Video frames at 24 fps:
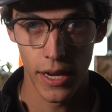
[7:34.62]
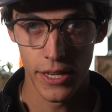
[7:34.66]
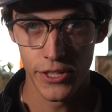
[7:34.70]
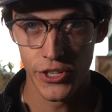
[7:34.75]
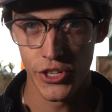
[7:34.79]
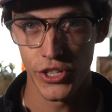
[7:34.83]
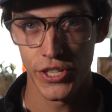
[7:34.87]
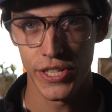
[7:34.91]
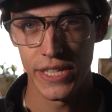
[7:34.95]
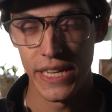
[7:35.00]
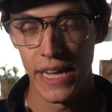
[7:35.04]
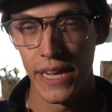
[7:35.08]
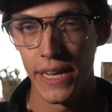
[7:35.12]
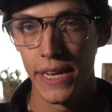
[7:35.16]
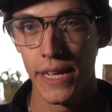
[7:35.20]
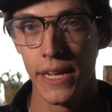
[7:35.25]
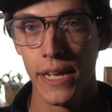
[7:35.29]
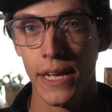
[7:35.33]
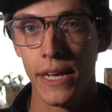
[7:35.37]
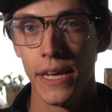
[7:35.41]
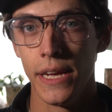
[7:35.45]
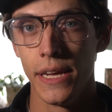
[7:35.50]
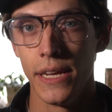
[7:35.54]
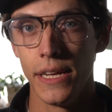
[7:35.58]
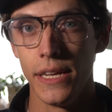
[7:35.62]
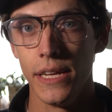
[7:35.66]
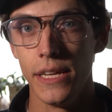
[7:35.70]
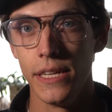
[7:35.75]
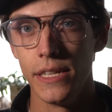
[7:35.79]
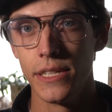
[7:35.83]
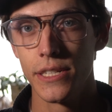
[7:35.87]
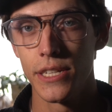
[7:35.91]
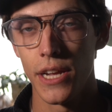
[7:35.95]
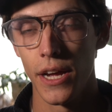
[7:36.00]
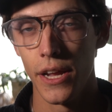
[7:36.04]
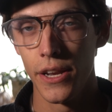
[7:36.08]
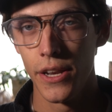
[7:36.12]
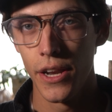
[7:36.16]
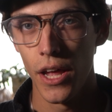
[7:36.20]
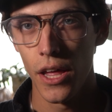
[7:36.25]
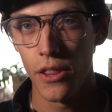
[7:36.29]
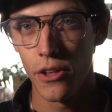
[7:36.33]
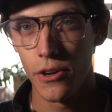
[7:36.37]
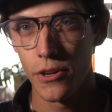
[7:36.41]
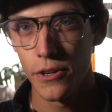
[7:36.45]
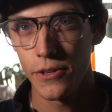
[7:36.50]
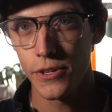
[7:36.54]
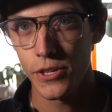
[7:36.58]
I just said, is
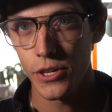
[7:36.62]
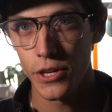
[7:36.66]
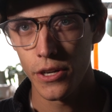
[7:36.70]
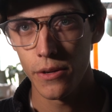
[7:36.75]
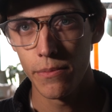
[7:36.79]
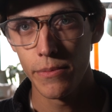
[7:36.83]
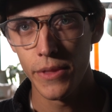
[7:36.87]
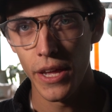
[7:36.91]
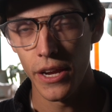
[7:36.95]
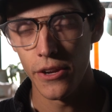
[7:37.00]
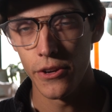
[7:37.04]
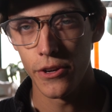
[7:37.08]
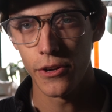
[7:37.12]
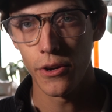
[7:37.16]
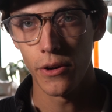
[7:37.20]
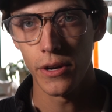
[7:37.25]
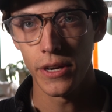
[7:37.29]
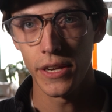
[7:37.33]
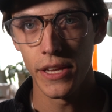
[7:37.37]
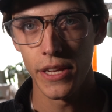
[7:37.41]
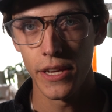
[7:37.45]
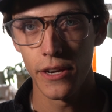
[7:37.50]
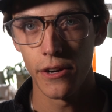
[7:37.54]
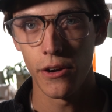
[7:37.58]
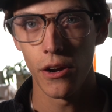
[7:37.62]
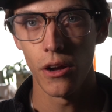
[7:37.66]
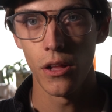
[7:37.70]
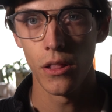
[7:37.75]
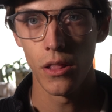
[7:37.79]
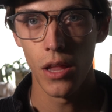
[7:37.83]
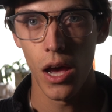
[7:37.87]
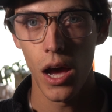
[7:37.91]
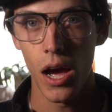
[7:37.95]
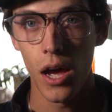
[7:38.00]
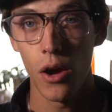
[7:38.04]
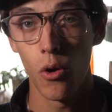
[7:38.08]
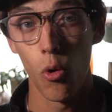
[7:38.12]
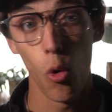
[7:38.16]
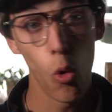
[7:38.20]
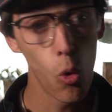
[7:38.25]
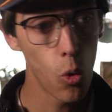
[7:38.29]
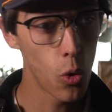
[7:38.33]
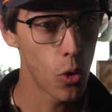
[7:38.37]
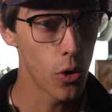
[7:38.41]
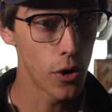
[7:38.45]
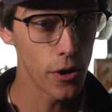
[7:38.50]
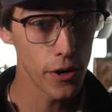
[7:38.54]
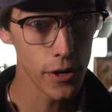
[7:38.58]
another term that you're going to hear a lot,
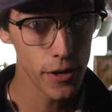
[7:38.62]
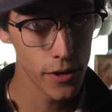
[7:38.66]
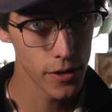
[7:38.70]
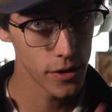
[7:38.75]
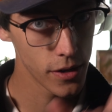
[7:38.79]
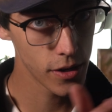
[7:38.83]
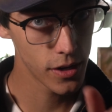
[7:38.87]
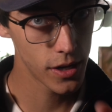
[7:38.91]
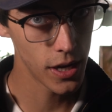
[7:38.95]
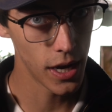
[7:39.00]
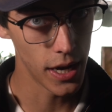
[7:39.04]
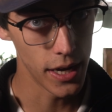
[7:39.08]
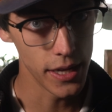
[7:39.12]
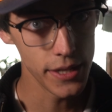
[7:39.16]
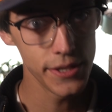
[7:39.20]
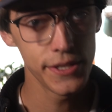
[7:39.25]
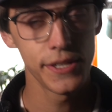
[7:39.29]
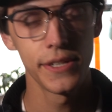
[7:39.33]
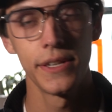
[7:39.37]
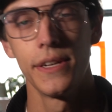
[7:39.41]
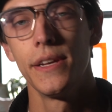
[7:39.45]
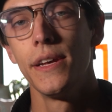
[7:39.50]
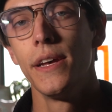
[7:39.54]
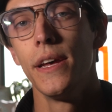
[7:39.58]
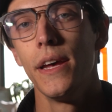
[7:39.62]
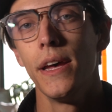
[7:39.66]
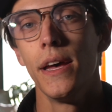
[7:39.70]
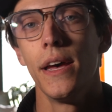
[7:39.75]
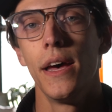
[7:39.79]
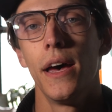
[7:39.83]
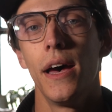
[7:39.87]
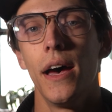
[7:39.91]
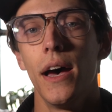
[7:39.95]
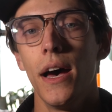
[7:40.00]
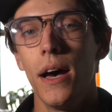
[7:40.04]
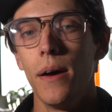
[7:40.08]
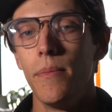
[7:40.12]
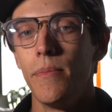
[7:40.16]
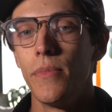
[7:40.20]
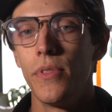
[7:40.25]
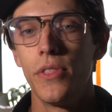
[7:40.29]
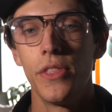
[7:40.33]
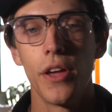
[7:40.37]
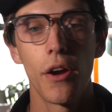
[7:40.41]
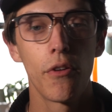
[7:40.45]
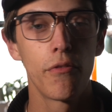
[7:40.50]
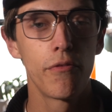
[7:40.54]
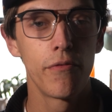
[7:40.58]
or cut.
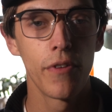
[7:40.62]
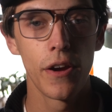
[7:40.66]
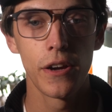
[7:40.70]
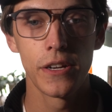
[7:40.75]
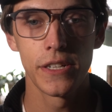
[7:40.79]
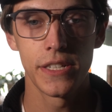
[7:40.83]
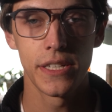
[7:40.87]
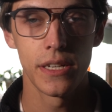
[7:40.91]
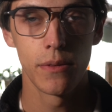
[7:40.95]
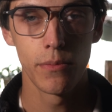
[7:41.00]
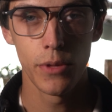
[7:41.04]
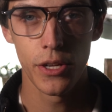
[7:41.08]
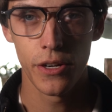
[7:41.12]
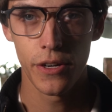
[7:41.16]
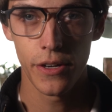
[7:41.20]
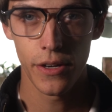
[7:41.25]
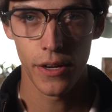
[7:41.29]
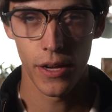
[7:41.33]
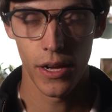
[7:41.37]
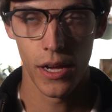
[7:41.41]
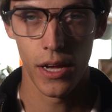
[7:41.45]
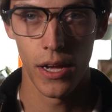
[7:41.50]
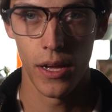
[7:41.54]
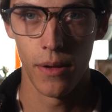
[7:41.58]
They're very similar.